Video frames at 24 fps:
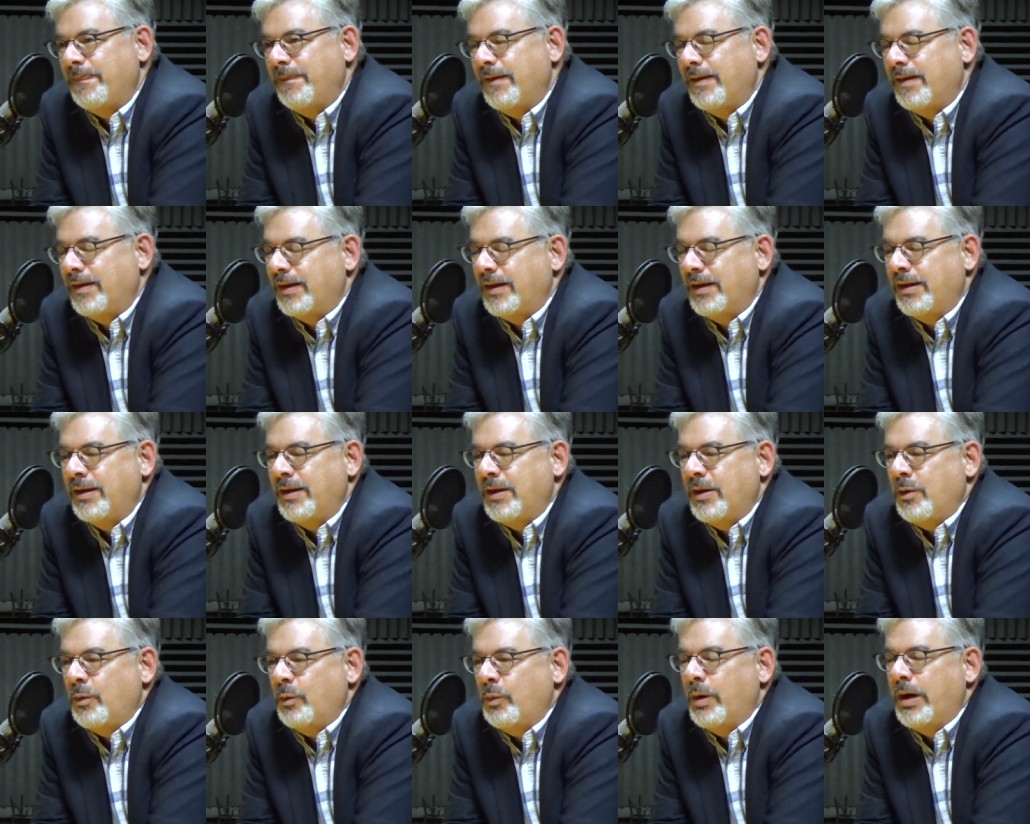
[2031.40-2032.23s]
Uh,
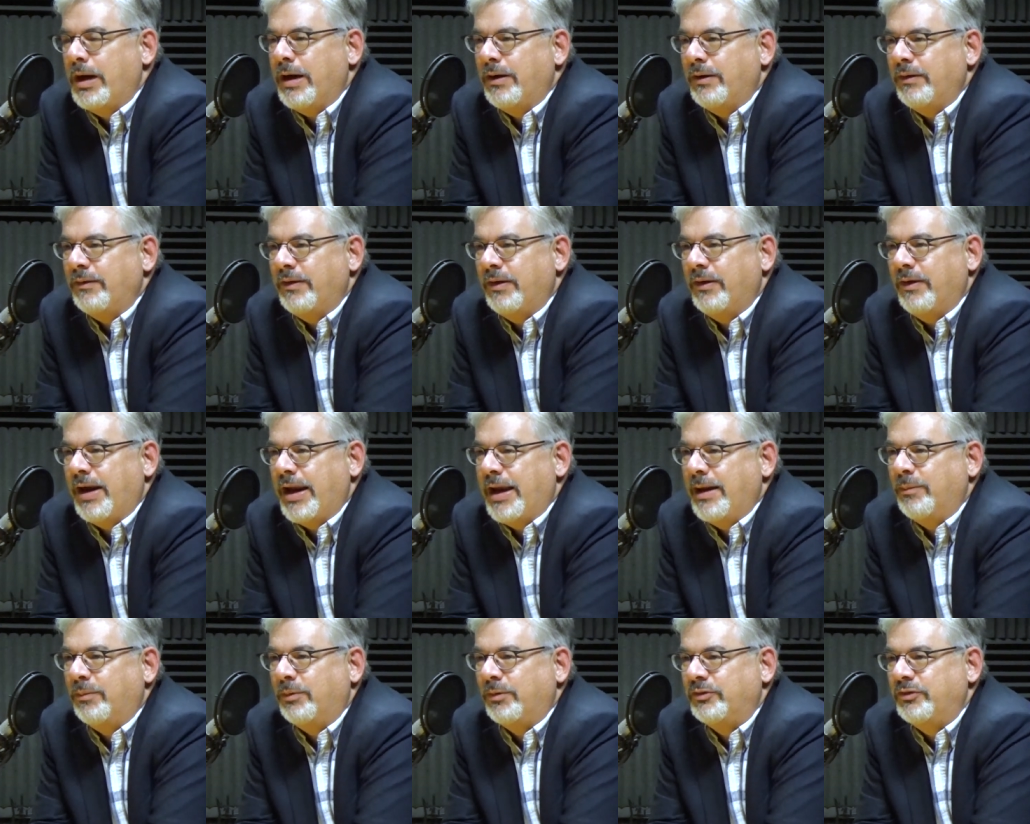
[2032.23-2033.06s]
where they're
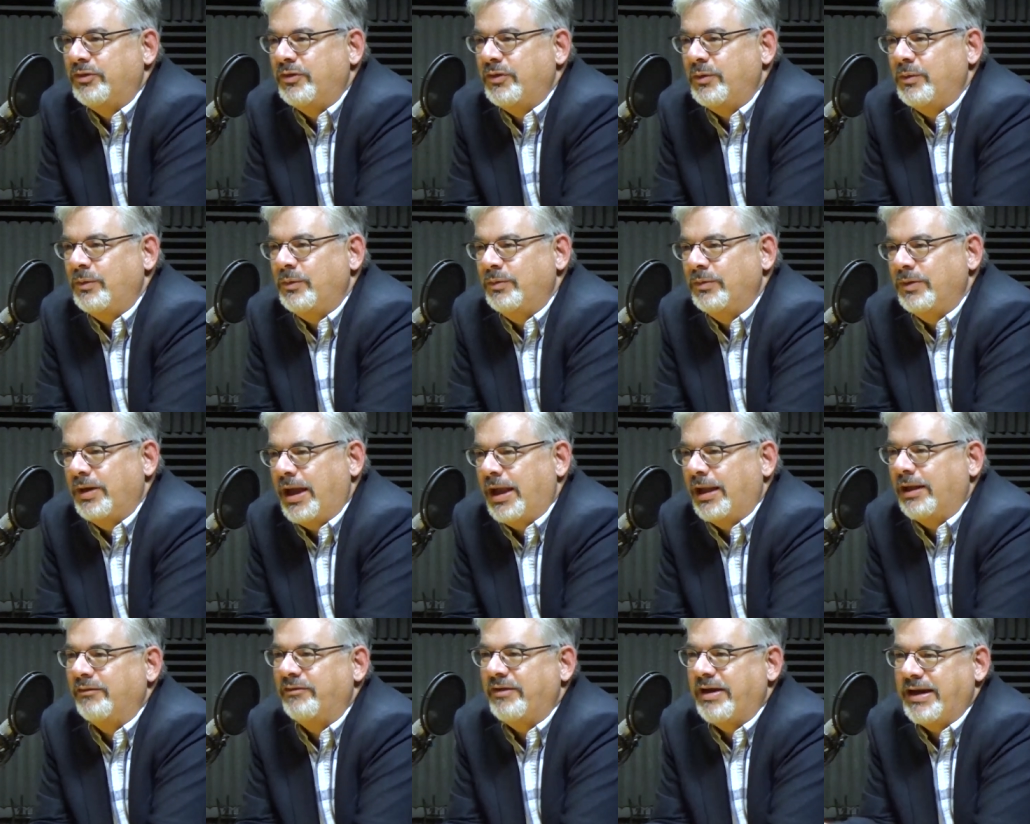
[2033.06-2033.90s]
able to
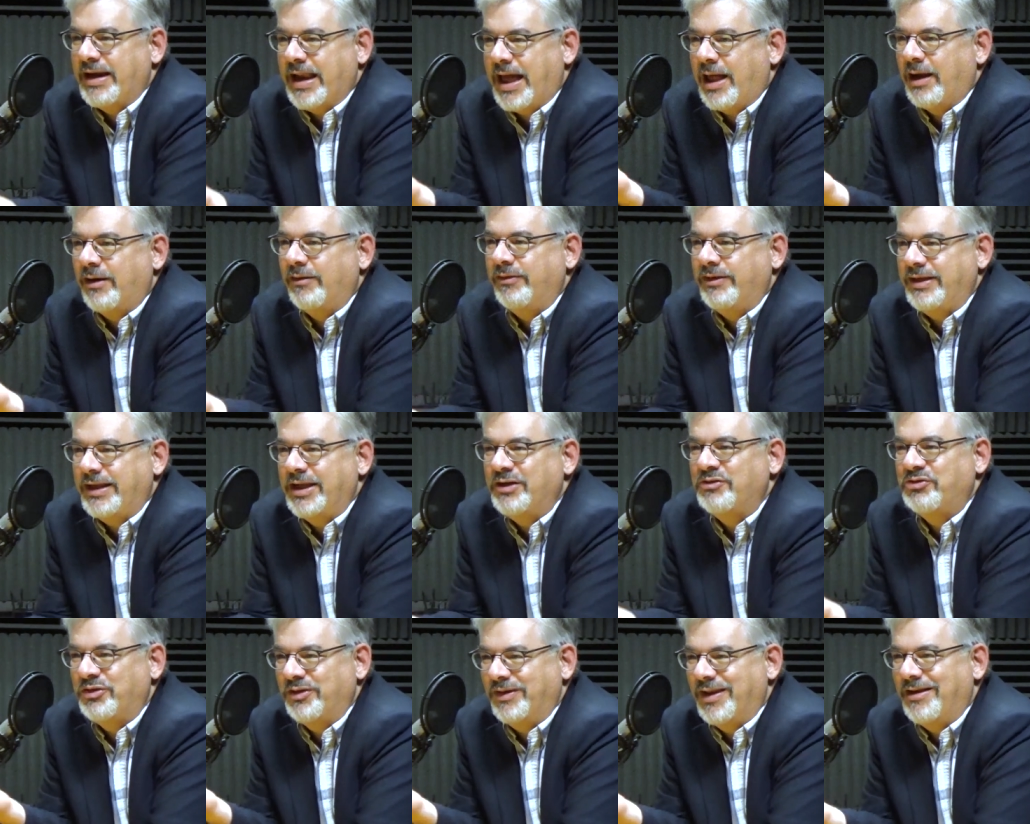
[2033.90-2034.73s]
elevate out of the
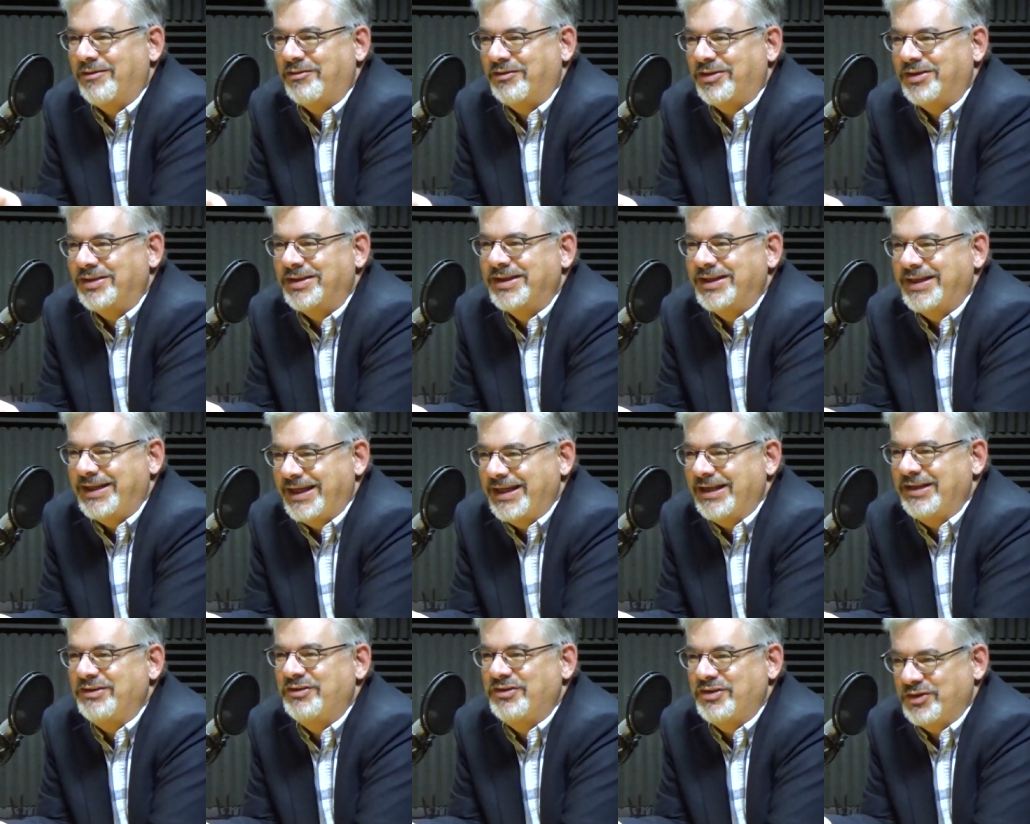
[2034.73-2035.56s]
entry level
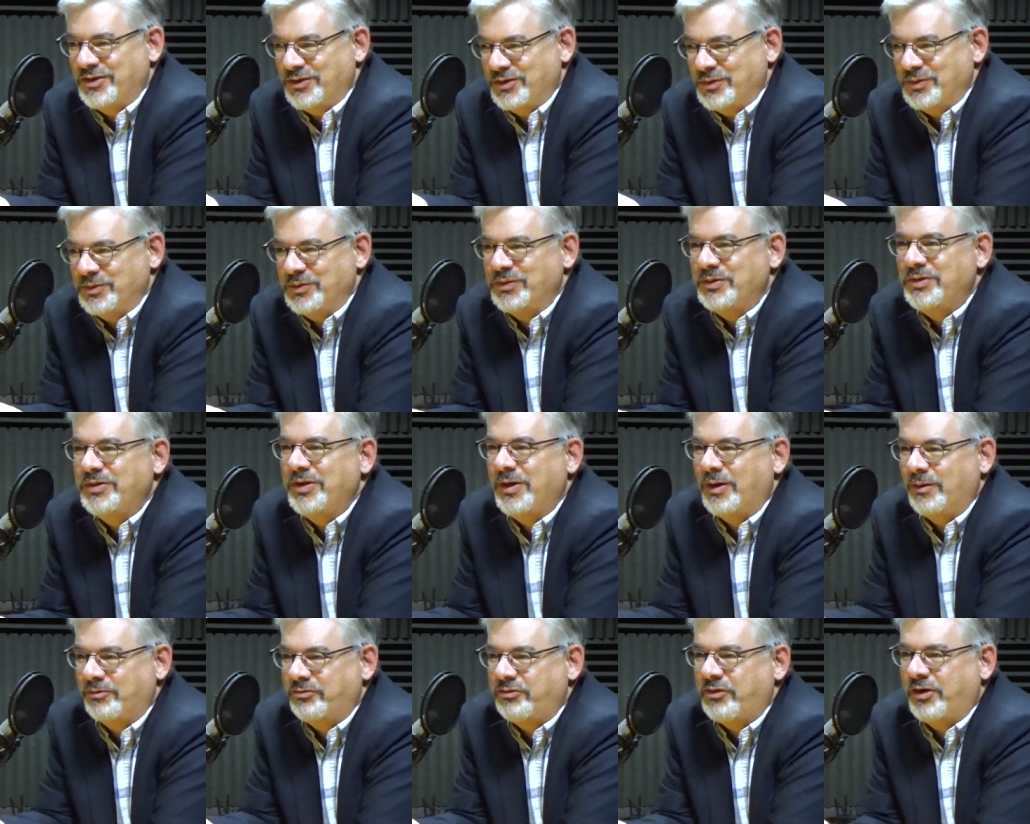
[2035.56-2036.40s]
into you
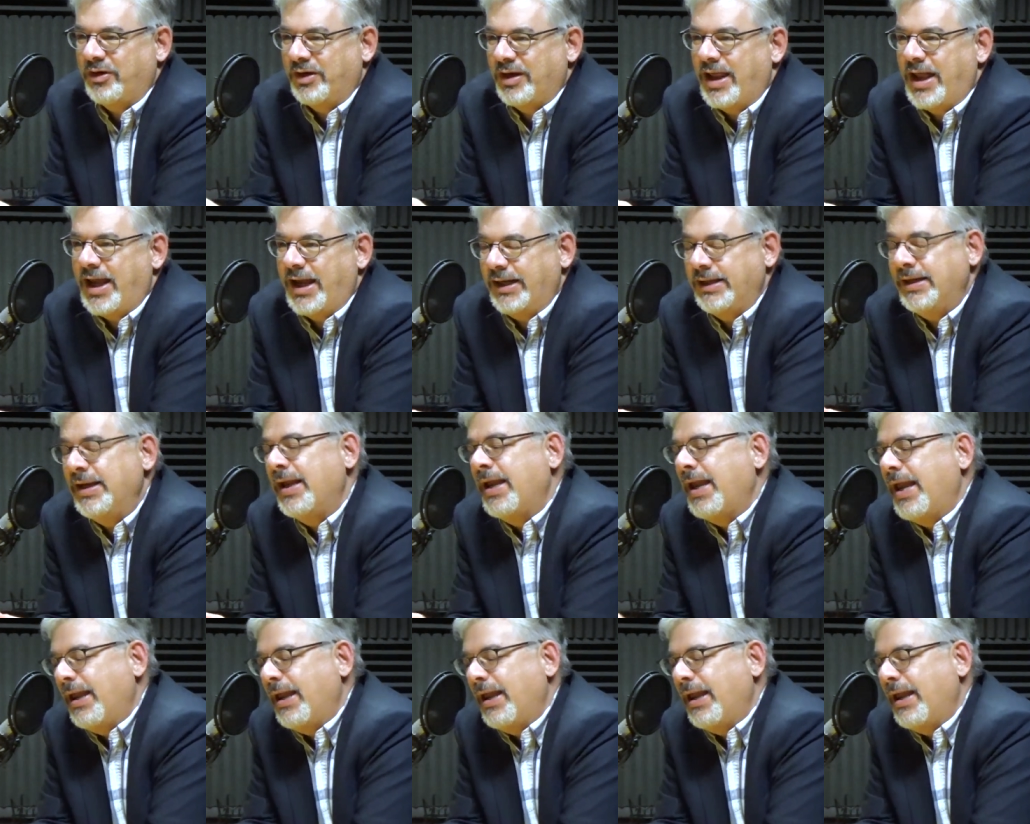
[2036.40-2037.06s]
know front line.